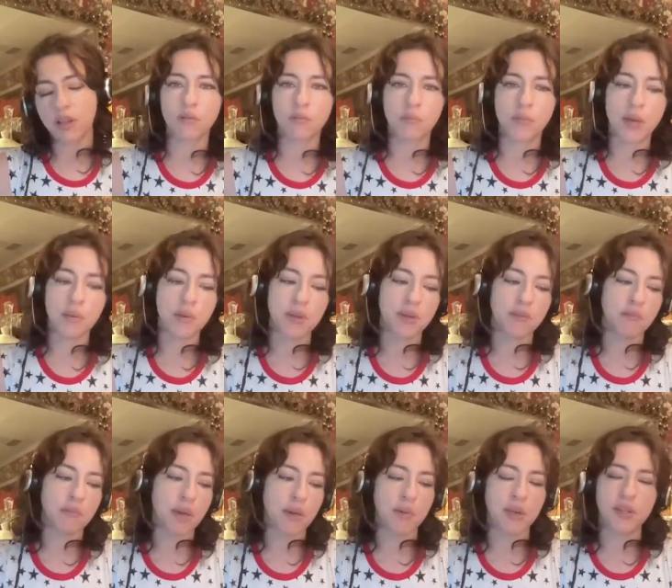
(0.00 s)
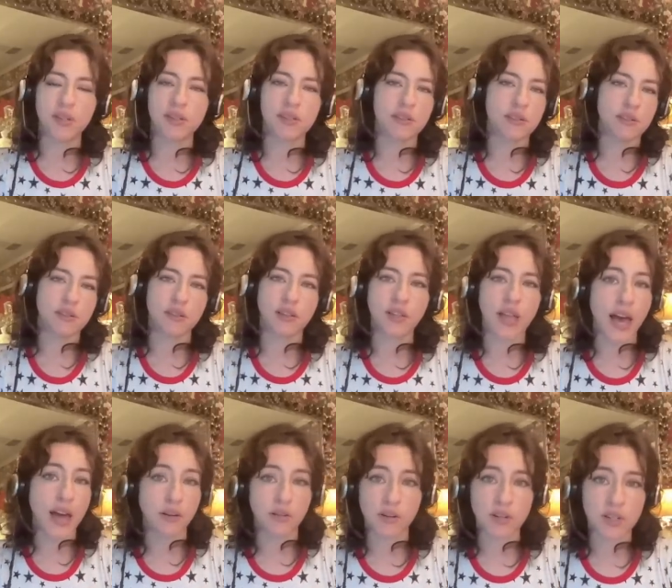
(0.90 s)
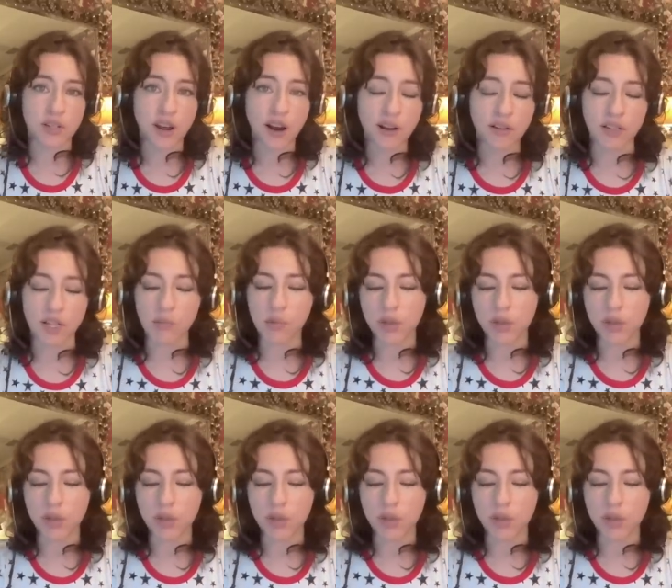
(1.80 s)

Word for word: or maybe maybe it's the latter entirely.